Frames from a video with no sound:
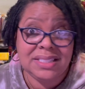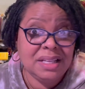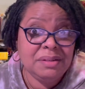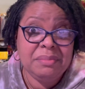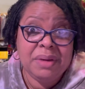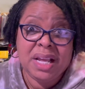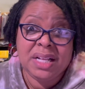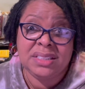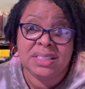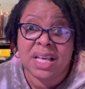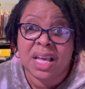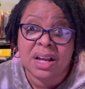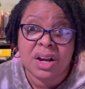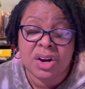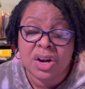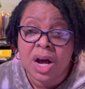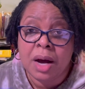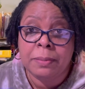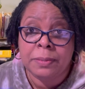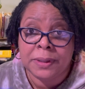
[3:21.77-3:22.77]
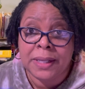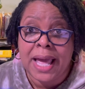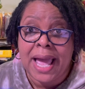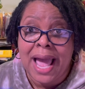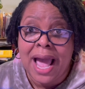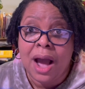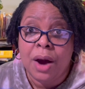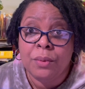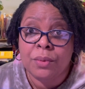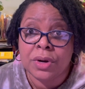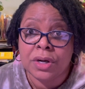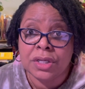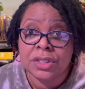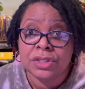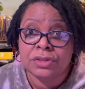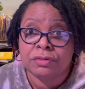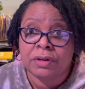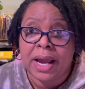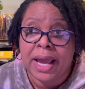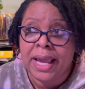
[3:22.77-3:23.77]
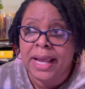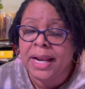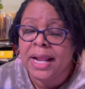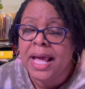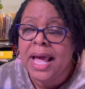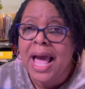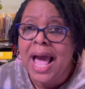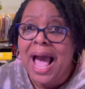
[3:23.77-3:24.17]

It may take a couple of hours, right?